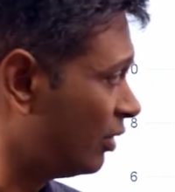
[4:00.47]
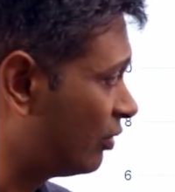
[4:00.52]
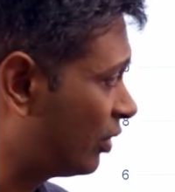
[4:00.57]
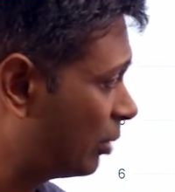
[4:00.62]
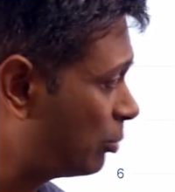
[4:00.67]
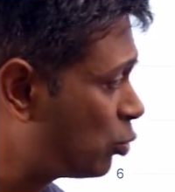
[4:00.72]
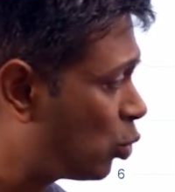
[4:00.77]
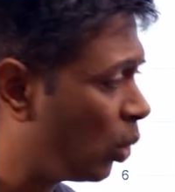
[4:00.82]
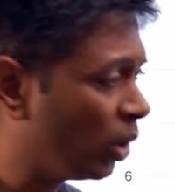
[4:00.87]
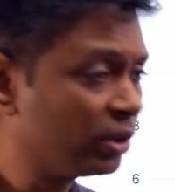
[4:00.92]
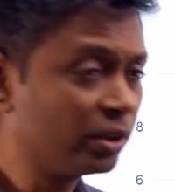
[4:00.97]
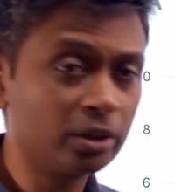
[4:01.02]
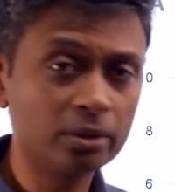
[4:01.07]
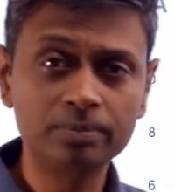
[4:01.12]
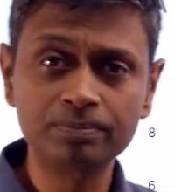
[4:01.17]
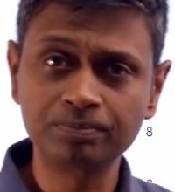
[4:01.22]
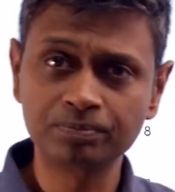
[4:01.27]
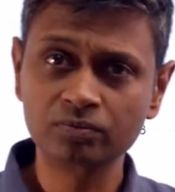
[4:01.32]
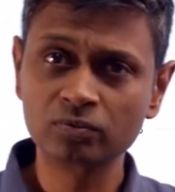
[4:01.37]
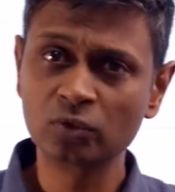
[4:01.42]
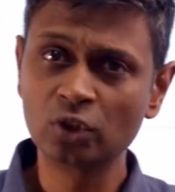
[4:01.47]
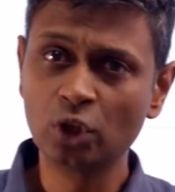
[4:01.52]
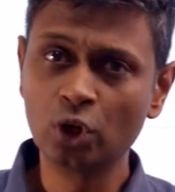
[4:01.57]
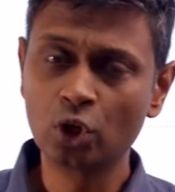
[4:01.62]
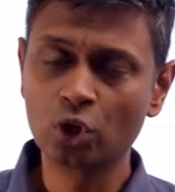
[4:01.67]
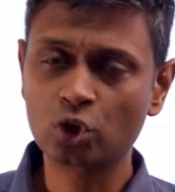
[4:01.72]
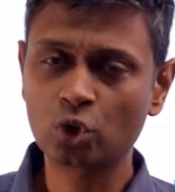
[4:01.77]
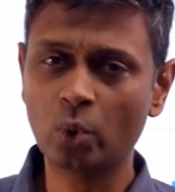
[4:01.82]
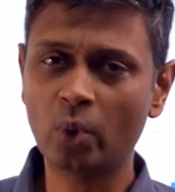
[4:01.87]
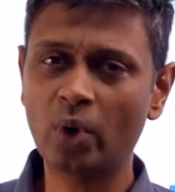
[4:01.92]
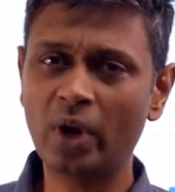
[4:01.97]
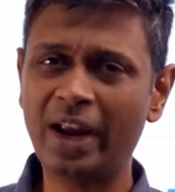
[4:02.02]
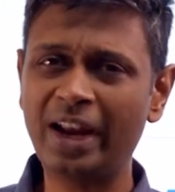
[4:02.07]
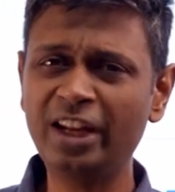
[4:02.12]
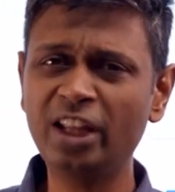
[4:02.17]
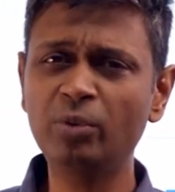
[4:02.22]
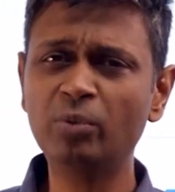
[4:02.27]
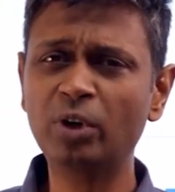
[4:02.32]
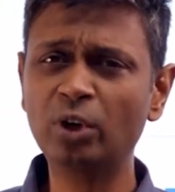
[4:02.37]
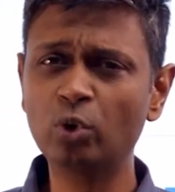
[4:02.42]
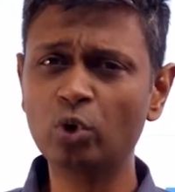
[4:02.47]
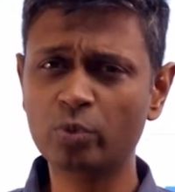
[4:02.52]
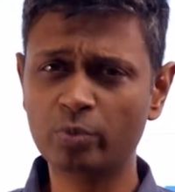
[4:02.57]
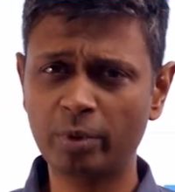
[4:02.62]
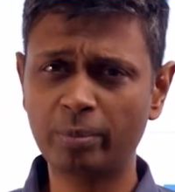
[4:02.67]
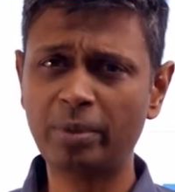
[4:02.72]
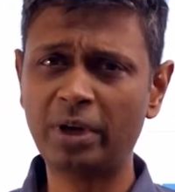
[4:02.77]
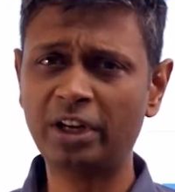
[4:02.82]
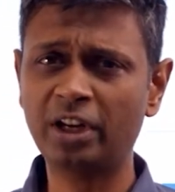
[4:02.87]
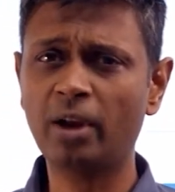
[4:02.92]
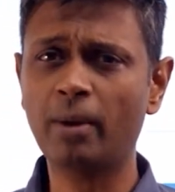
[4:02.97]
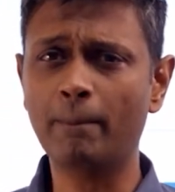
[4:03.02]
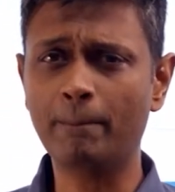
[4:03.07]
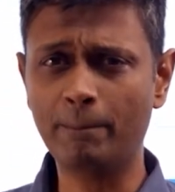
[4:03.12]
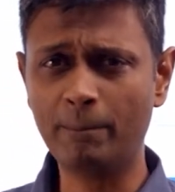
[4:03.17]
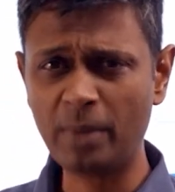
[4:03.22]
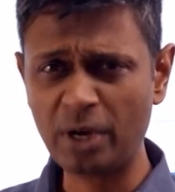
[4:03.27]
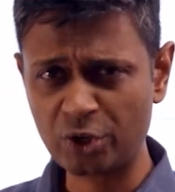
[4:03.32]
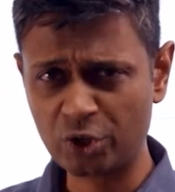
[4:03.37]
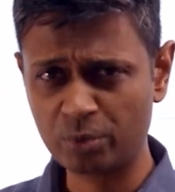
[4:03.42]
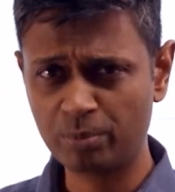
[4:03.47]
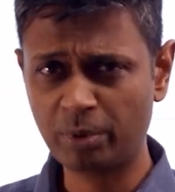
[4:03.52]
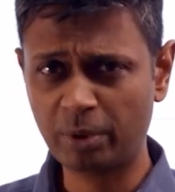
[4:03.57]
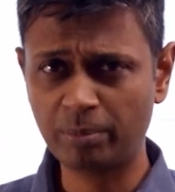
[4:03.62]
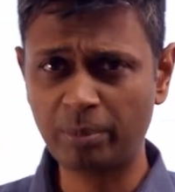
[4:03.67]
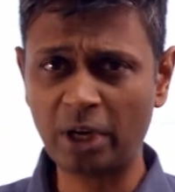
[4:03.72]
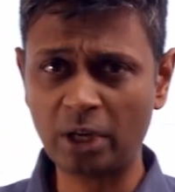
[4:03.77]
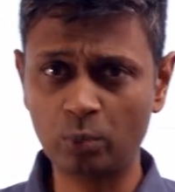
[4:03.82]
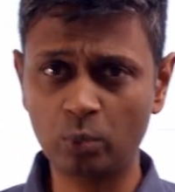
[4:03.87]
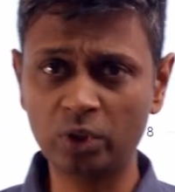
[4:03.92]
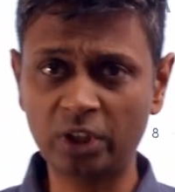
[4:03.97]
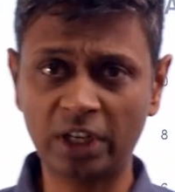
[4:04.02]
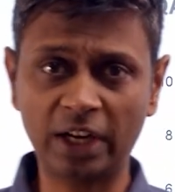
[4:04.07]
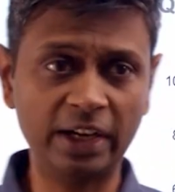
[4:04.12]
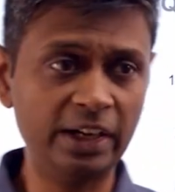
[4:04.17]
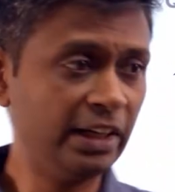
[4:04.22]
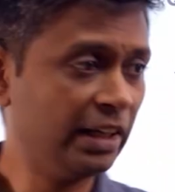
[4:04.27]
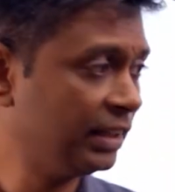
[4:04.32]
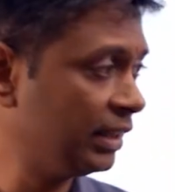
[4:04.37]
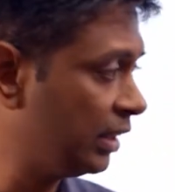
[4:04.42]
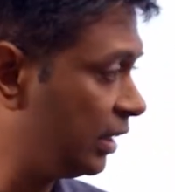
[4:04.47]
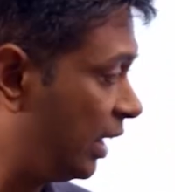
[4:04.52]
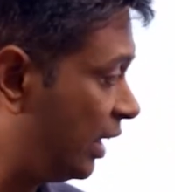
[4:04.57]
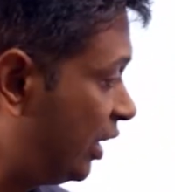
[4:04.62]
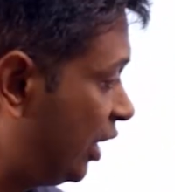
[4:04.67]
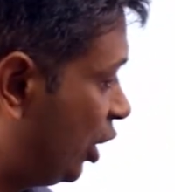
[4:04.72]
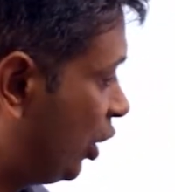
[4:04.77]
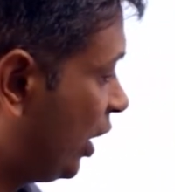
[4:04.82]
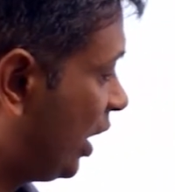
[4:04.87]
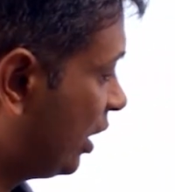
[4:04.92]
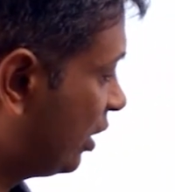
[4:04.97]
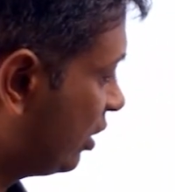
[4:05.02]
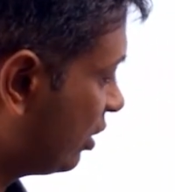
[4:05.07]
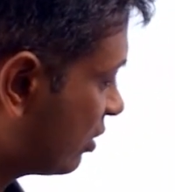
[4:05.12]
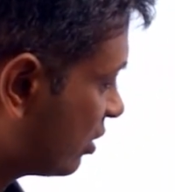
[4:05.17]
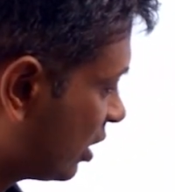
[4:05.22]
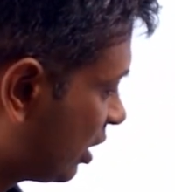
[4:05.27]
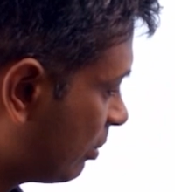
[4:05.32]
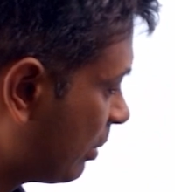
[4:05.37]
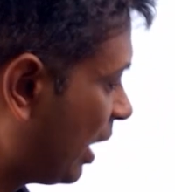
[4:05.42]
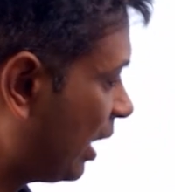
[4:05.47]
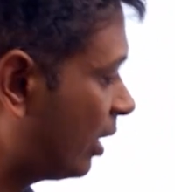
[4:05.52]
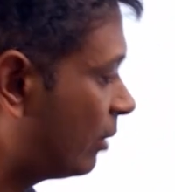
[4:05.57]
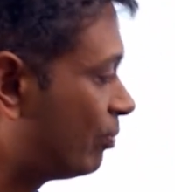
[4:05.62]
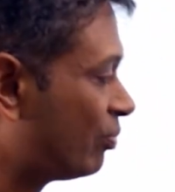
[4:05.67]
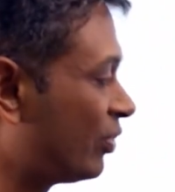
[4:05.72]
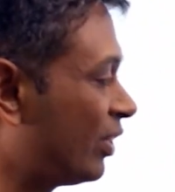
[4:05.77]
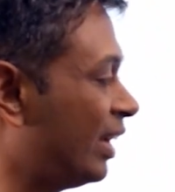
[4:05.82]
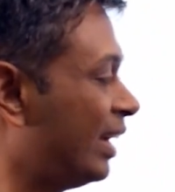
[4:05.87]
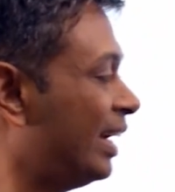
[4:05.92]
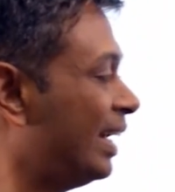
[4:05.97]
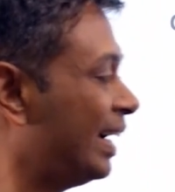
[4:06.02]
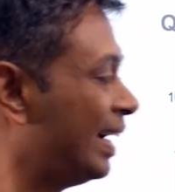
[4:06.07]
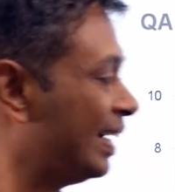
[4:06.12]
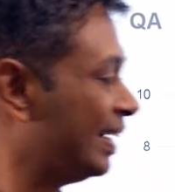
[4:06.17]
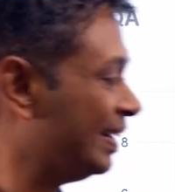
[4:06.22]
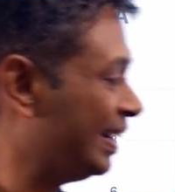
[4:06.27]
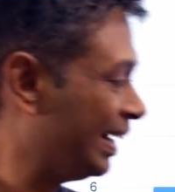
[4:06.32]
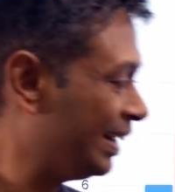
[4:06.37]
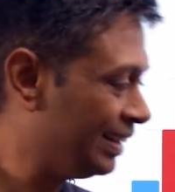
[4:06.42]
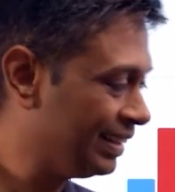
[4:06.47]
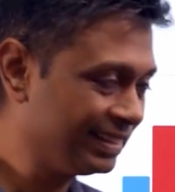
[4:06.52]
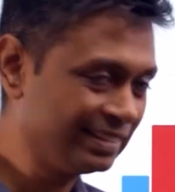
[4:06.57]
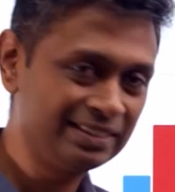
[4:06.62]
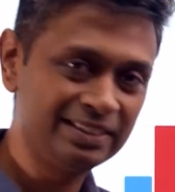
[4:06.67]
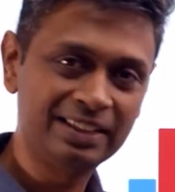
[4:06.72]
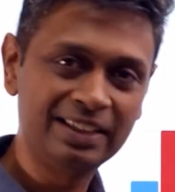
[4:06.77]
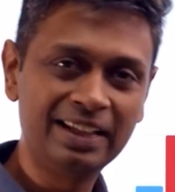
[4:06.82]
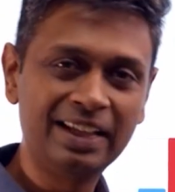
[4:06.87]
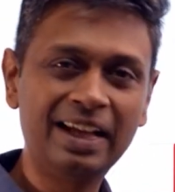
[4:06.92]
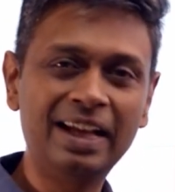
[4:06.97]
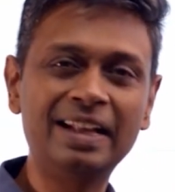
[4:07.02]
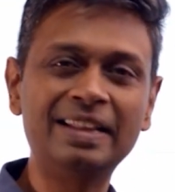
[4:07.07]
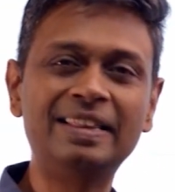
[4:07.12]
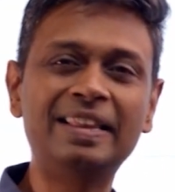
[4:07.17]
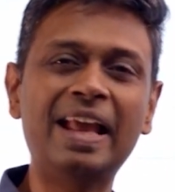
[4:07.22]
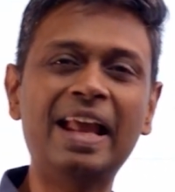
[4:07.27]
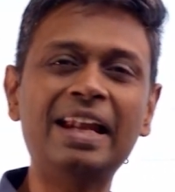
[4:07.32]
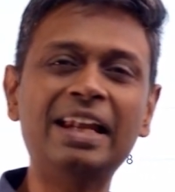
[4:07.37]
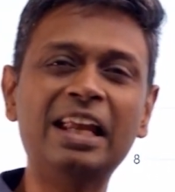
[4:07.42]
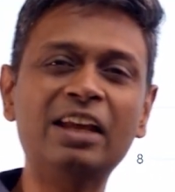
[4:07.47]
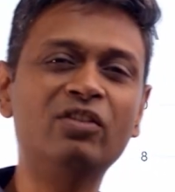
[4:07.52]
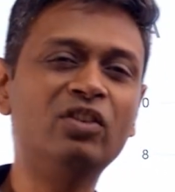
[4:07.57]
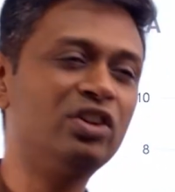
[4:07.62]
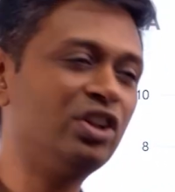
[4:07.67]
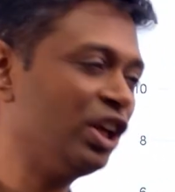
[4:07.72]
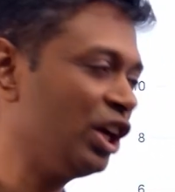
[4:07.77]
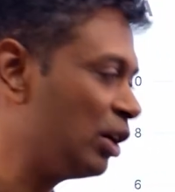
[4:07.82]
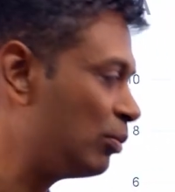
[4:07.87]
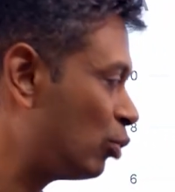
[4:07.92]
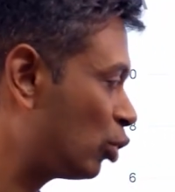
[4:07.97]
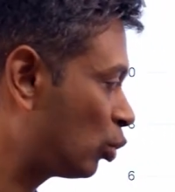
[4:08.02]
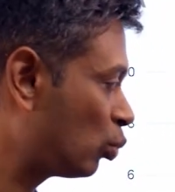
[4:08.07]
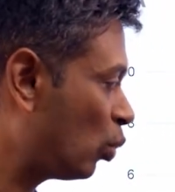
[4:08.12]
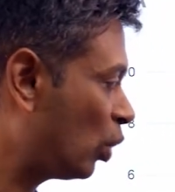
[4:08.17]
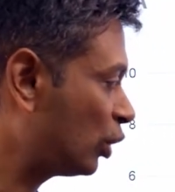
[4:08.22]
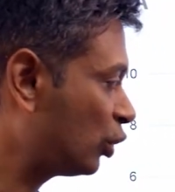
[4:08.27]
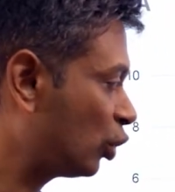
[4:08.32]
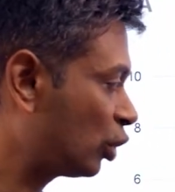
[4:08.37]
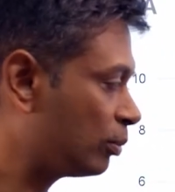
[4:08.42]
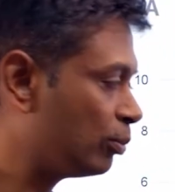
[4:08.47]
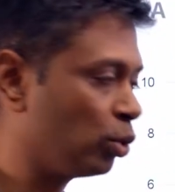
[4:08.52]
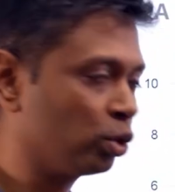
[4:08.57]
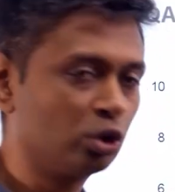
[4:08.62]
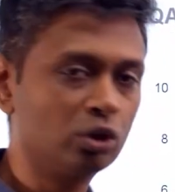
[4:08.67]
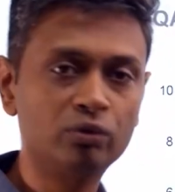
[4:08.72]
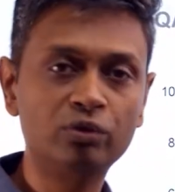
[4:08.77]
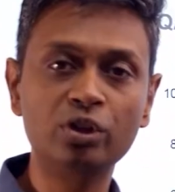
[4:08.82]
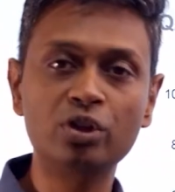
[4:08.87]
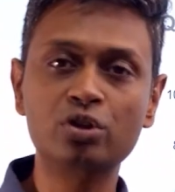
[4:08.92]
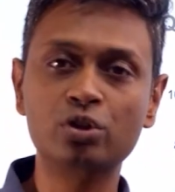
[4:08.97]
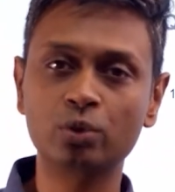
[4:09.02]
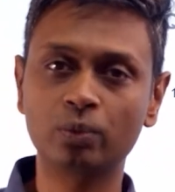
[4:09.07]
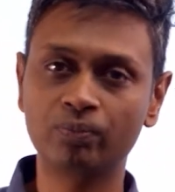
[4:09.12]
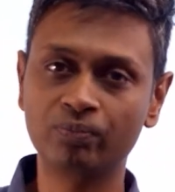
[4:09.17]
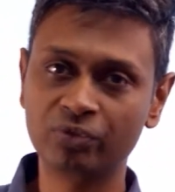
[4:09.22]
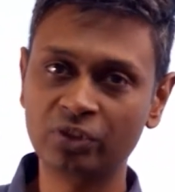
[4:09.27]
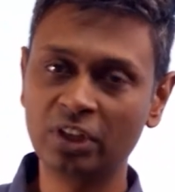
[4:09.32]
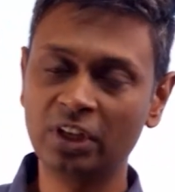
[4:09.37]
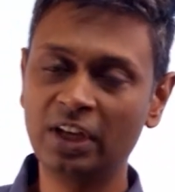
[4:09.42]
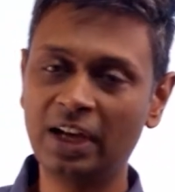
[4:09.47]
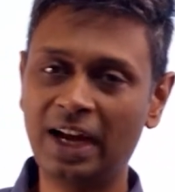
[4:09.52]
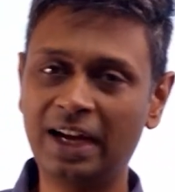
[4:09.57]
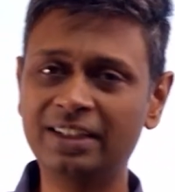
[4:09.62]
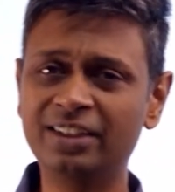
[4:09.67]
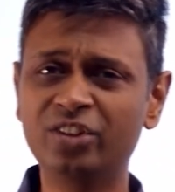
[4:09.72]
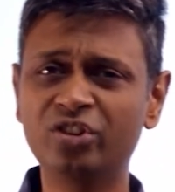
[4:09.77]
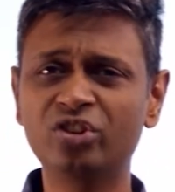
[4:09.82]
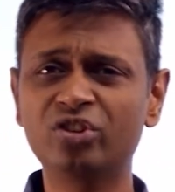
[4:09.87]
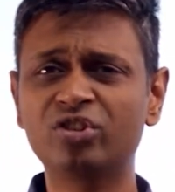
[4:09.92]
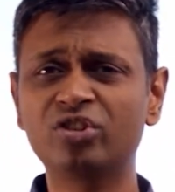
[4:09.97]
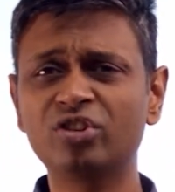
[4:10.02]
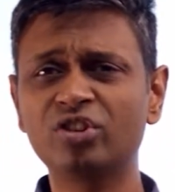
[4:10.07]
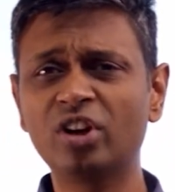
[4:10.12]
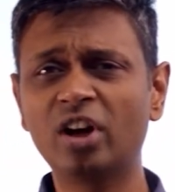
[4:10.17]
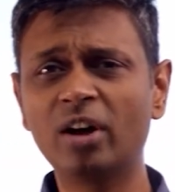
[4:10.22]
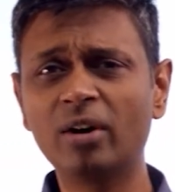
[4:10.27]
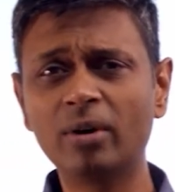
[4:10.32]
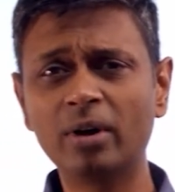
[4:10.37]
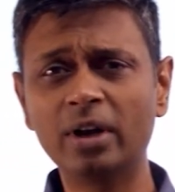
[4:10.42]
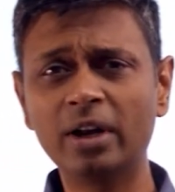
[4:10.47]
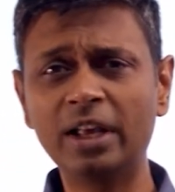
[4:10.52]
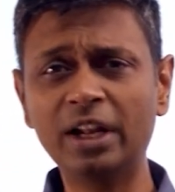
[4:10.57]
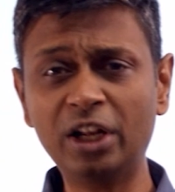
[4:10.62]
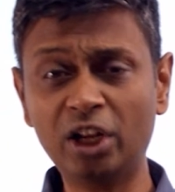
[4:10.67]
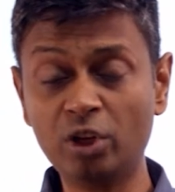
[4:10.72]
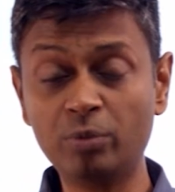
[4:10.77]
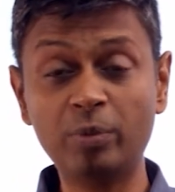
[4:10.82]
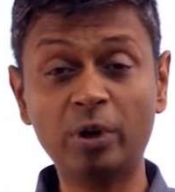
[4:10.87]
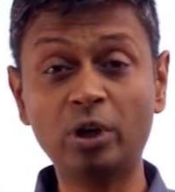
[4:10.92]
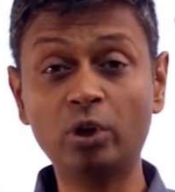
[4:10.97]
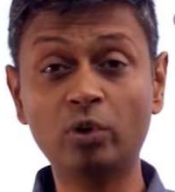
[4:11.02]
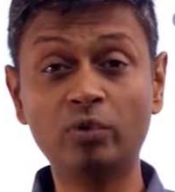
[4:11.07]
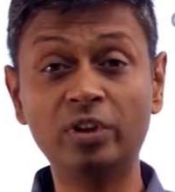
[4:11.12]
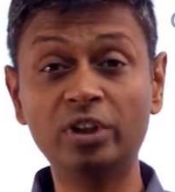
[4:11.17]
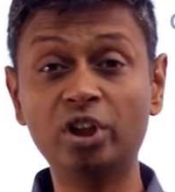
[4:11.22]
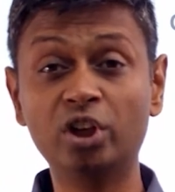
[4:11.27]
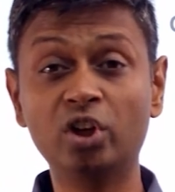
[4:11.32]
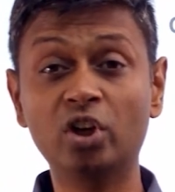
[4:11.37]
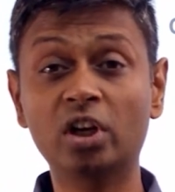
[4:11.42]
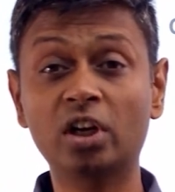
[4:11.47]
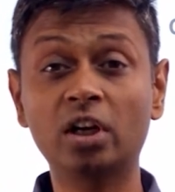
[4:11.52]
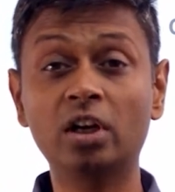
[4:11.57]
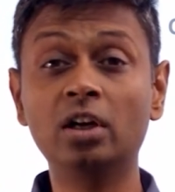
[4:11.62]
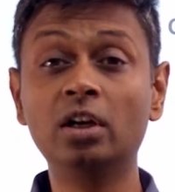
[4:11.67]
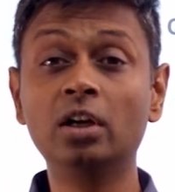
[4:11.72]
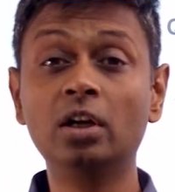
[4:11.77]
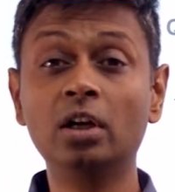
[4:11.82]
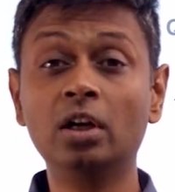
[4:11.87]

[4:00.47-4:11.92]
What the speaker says: from quant. So anyone who's preparing must prepare with an idea that I need to get this in the bag, then this, then I will think about one or both of these two. And this is irrespective of whether you are a